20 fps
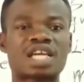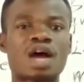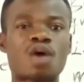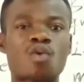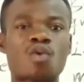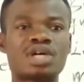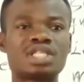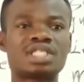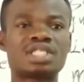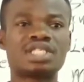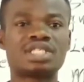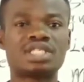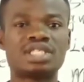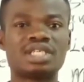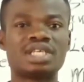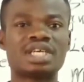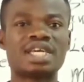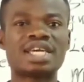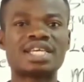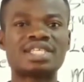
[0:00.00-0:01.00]
quantity
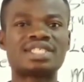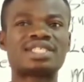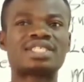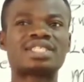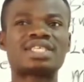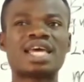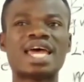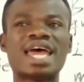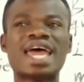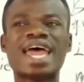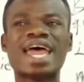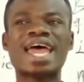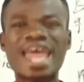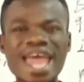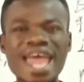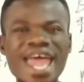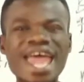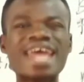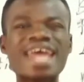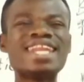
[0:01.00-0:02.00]
is
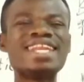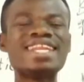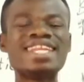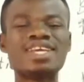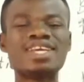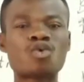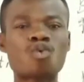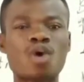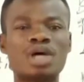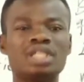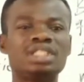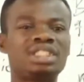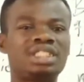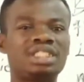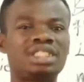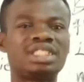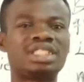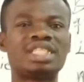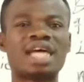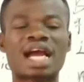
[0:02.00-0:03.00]
any
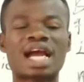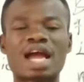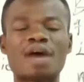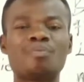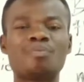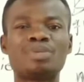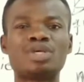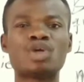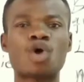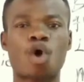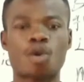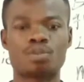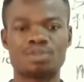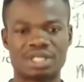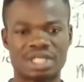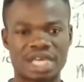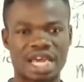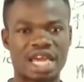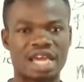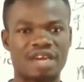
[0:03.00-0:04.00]
quantity that can be
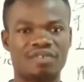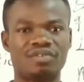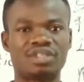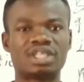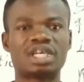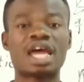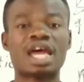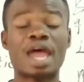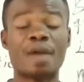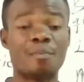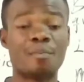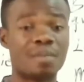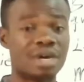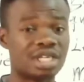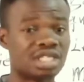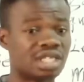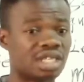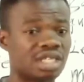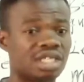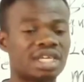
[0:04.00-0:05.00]
observed and
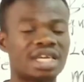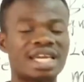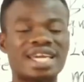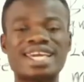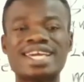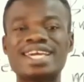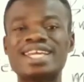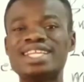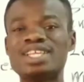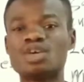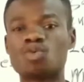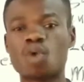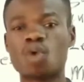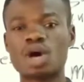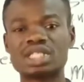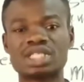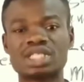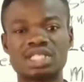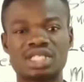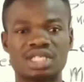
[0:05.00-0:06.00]
measured. Any
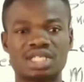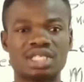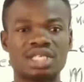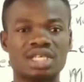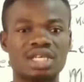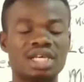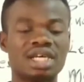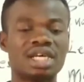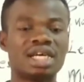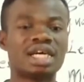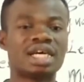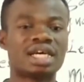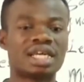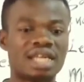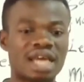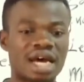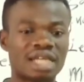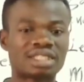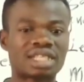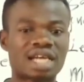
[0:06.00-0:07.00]
quantity
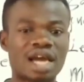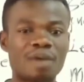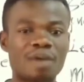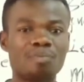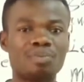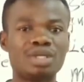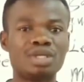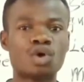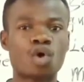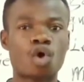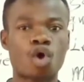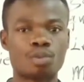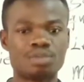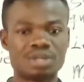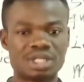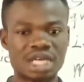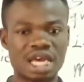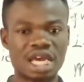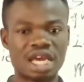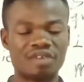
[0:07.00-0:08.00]
that can be
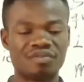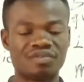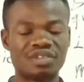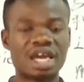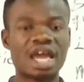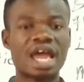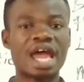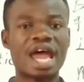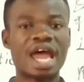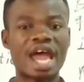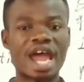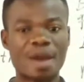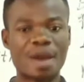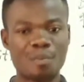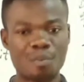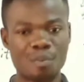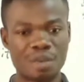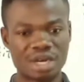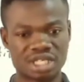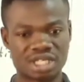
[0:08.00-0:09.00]
observed
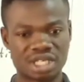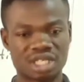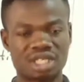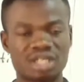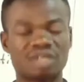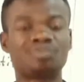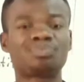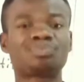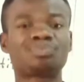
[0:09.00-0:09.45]
and measured.